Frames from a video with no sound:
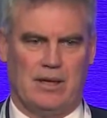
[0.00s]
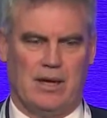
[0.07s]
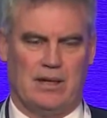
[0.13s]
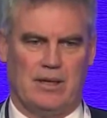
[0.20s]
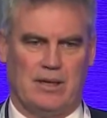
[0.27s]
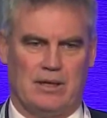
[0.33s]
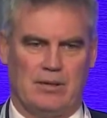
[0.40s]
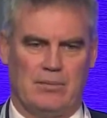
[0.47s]

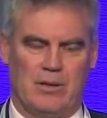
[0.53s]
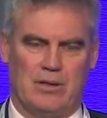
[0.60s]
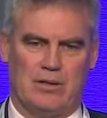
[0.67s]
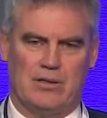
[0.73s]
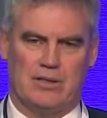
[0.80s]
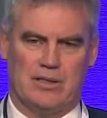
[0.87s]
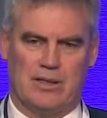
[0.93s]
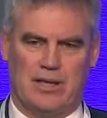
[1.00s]
and our
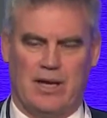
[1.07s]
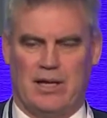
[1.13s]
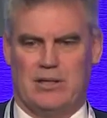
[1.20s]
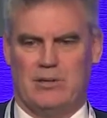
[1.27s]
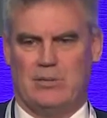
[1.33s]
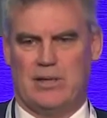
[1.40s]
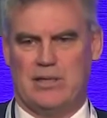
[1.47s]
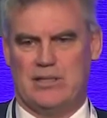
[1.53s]
community in
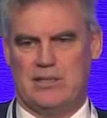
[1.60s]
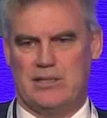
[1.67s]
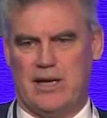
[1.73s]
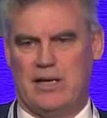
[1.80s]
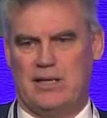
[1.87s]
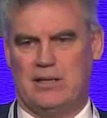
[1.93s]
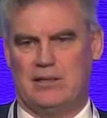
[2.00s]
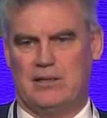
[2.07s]
Canterbury,
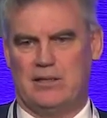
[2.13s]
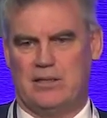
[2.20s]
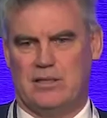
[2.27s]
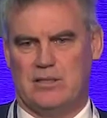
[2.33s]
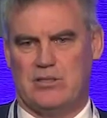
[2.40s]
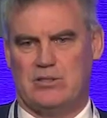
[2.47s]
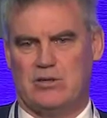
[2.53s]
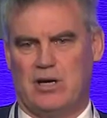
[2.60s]
starting to
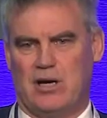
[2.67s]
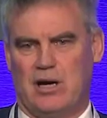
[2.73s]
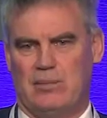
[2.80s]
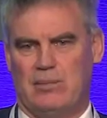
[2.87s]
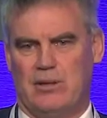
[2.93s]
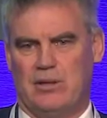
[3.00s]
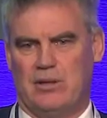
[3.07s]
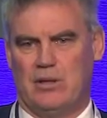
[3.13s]
describe